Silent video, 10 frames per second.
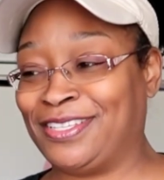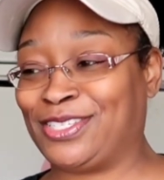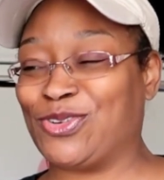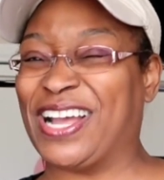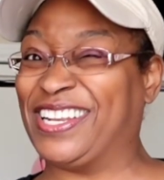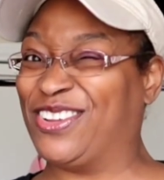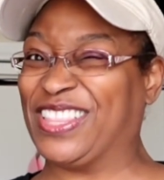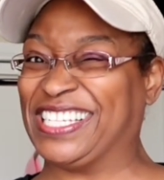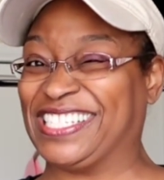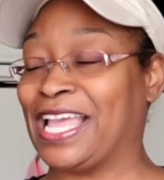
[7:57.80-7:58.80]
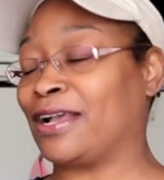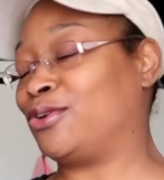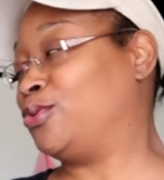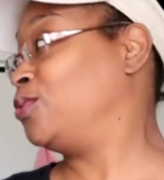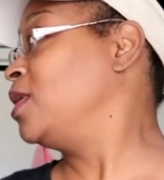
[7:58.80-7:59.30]
so I know that's not
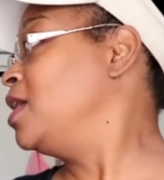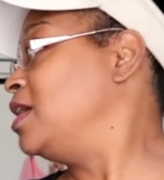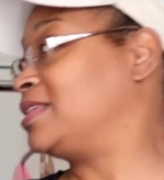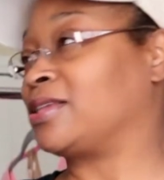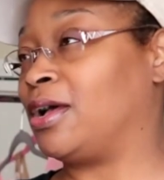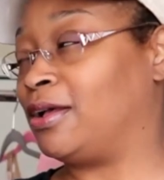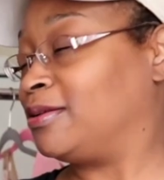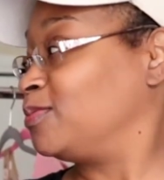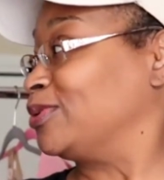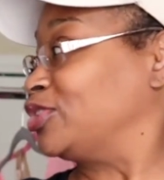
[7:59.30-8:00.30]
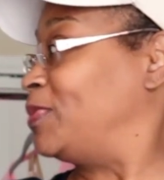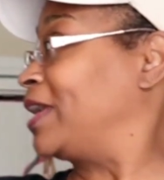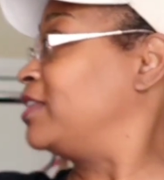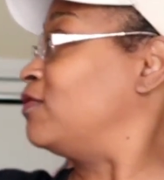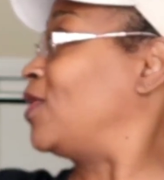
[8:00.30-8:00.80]
cool. It's all
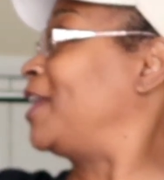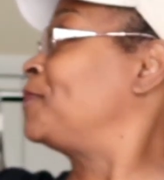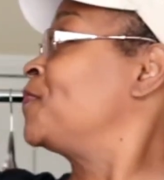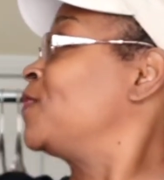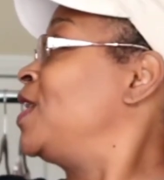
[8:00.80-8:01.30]
perspective, right?